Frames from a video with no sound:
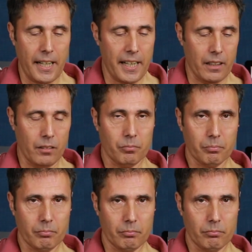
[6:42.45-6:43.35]
here,
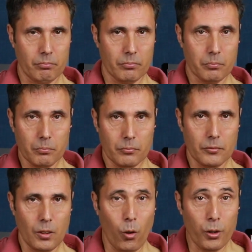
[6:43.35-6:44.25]

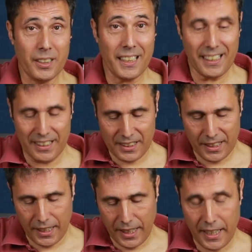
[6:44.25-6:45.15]
or D and
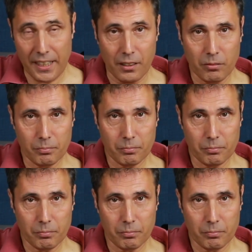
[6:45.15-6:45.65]
C here,